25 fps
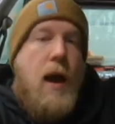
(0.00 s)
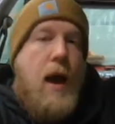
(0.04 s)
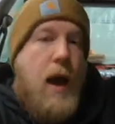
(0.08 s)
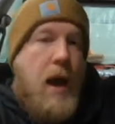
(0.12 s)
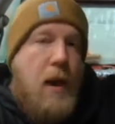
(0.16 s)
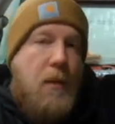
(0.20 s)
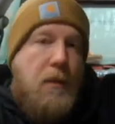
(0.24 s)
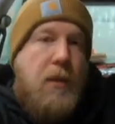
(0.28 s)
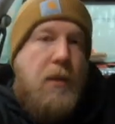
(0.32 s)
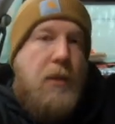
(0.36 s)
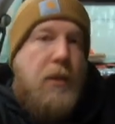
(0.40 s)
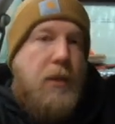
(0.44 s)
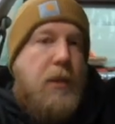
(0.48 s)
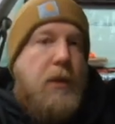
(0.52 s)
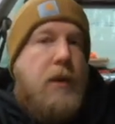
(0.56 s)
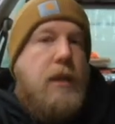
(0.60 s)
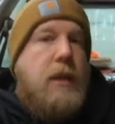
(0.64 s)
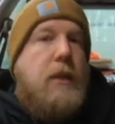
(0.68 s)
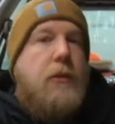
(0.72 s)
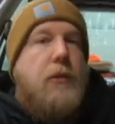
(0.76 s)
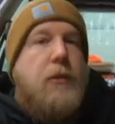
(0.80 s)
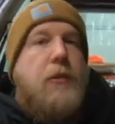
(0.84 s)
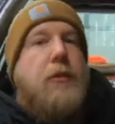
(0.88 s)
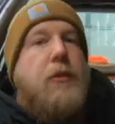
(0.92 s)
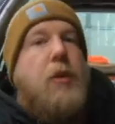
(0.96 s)
I'm a
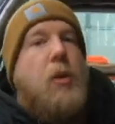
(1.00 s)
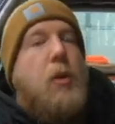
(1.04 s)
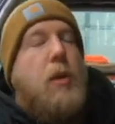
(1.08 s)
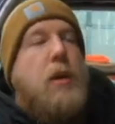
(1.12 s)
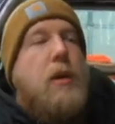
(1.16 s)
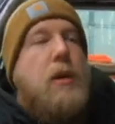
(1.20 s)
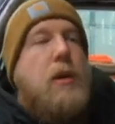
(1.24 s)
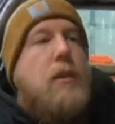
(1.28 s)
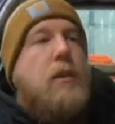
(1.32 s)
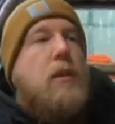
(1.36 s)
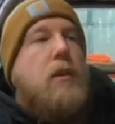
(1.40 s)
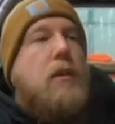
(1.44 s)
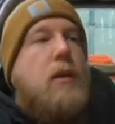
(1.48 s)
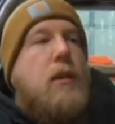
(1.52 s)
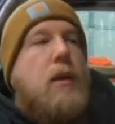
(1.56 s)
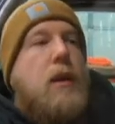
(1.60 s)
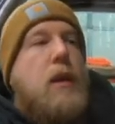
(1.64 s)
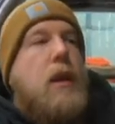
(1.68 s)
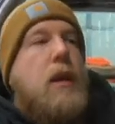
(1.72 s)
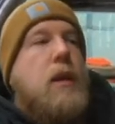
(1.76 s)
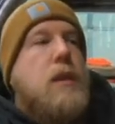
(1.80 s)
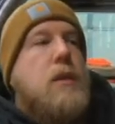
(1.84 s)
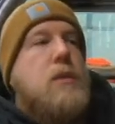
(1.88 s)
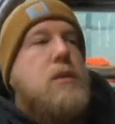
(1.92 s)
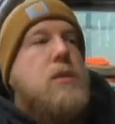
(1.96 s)
34,
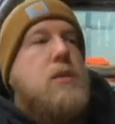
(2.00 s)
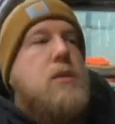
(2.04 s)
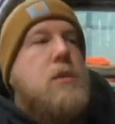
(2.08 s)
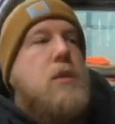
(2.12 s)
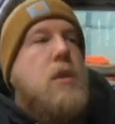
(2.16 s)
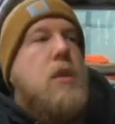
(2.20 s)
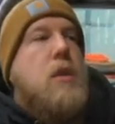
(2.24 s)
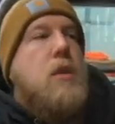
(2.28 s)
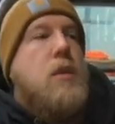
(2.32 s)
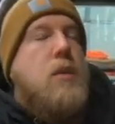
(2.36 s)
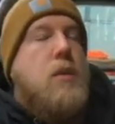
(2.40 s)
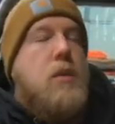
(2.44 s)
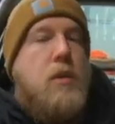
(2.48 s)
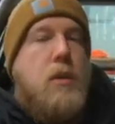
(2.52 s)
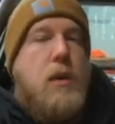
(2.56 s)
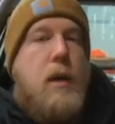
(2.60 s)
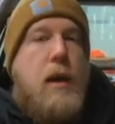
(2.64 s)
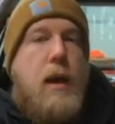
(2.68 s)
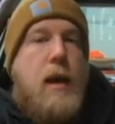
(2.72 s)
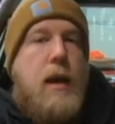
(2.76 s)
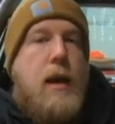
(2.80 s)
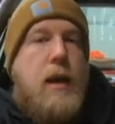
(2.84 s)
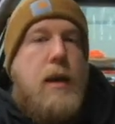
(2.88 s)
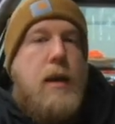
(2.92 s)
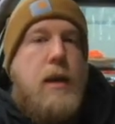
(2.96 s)
and so
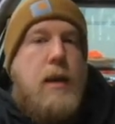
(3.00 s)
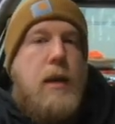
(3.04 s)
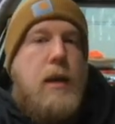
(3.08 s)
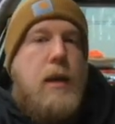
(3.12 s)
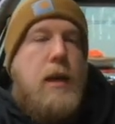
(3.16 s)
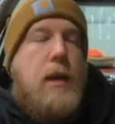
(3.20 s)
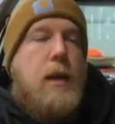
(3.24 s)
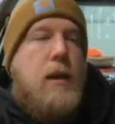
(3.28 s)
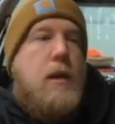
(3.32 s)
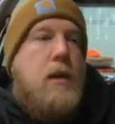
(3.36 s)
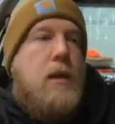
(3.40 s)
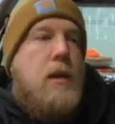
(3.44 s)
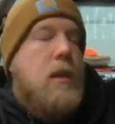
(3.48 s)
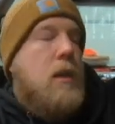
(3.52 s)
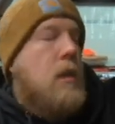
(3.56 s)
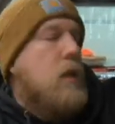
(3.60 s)
I